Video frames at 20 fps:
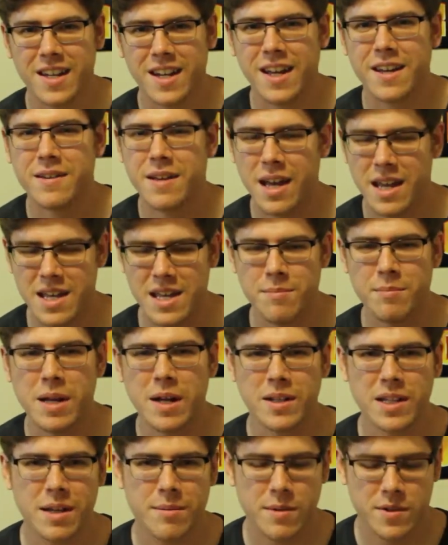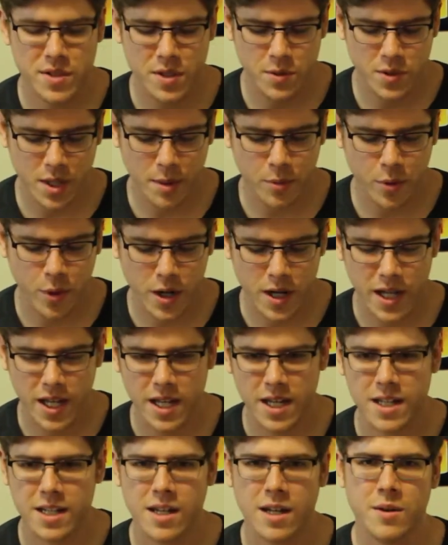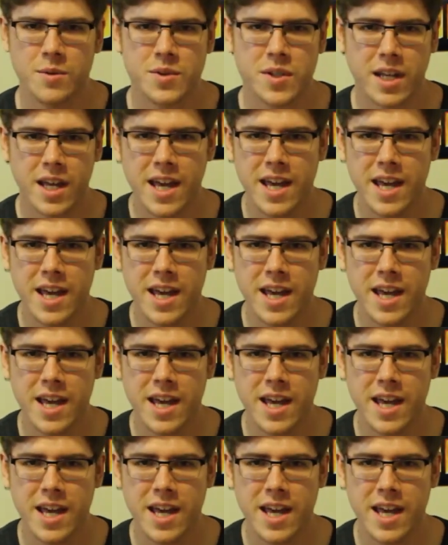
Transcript: and I emailed him as he was upgrading it, and I was like,